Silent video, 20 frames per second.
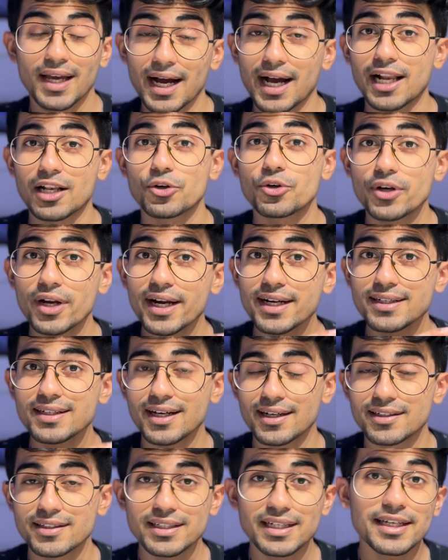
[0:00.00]
Algorand
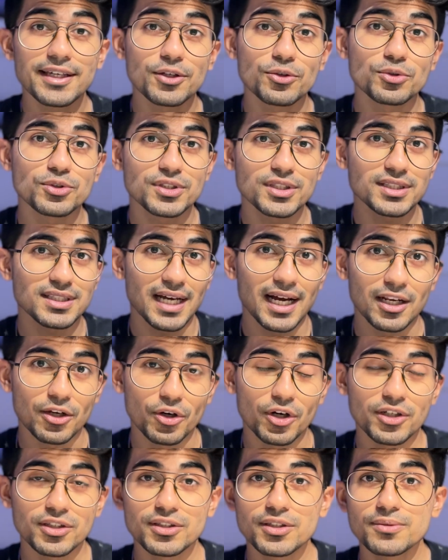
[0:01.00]
currently uses
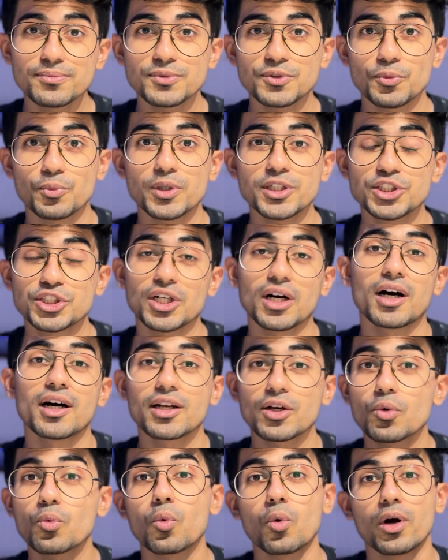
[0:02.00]
algorithms which are
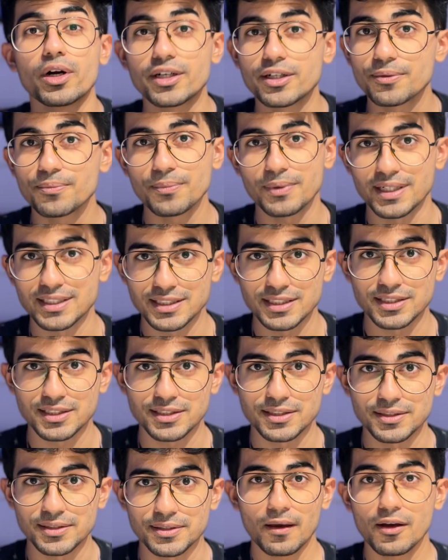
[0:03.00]
quantum
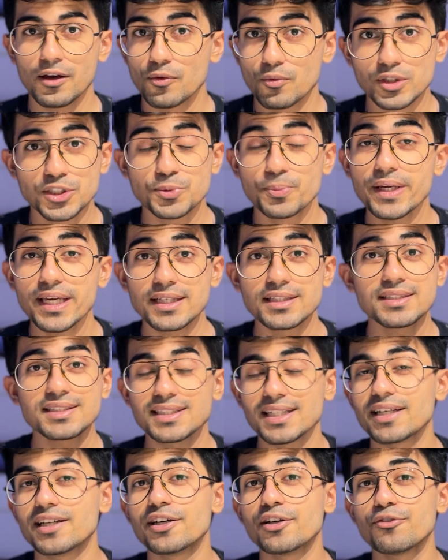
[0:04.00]
resistant, which means
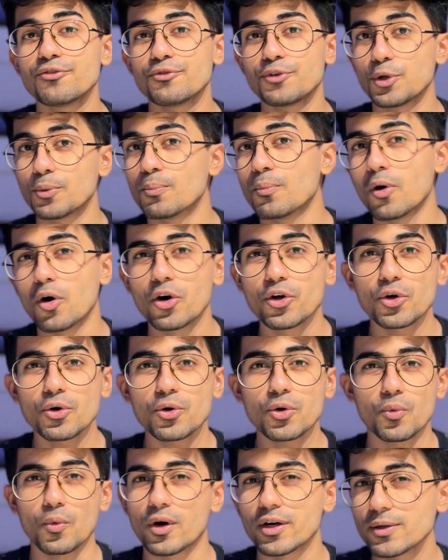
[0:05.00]
if tomorrow
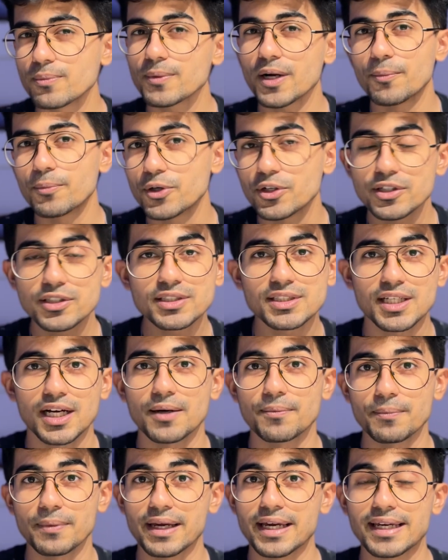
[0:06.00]
quantum computers
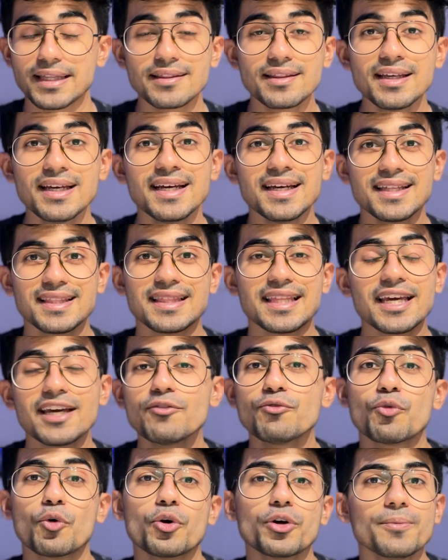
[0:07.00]
come in, they
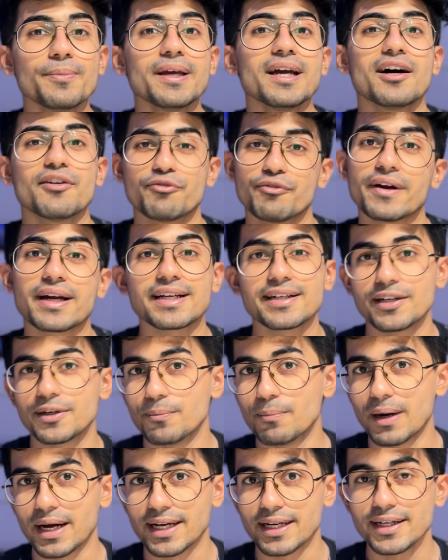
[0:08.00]
won't be
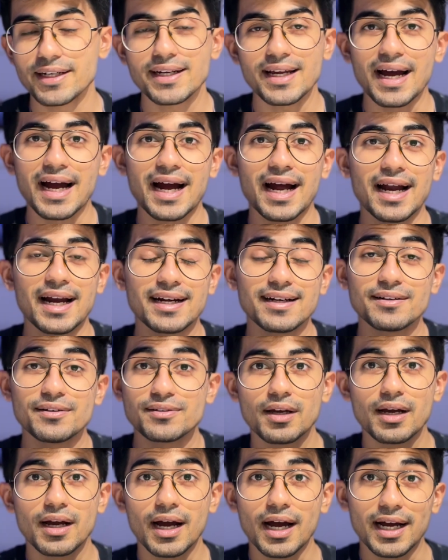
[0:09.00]
affected by it, and
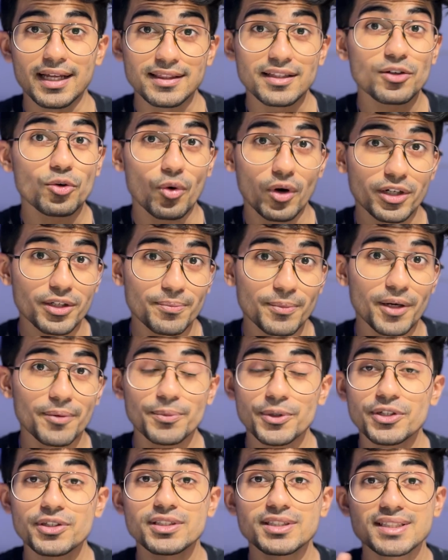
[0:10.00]
the quantum
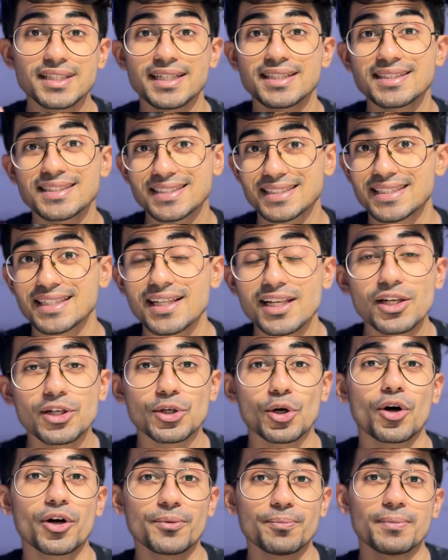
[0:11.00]
computers can still
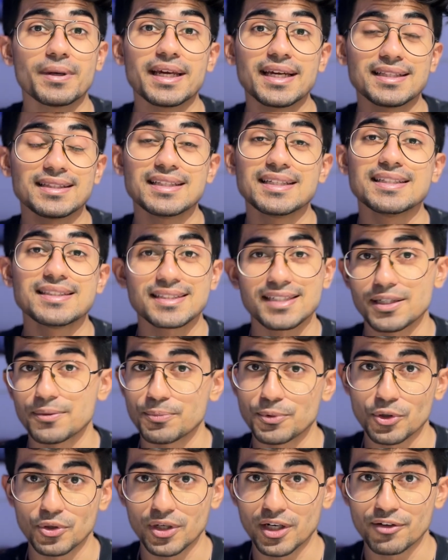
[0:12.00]
not break these
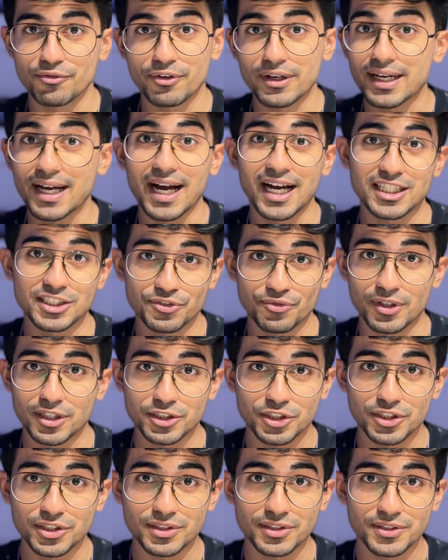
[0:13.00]
cryptographic hash
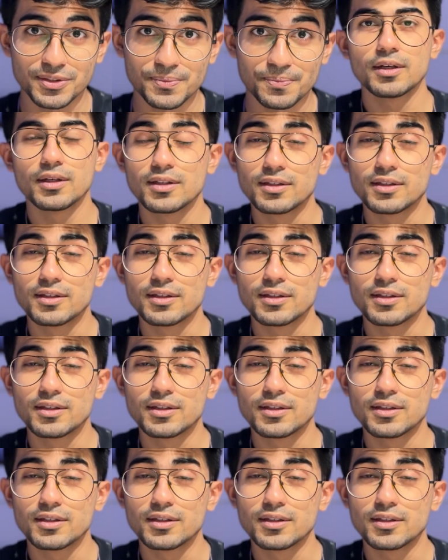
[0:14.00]
functions.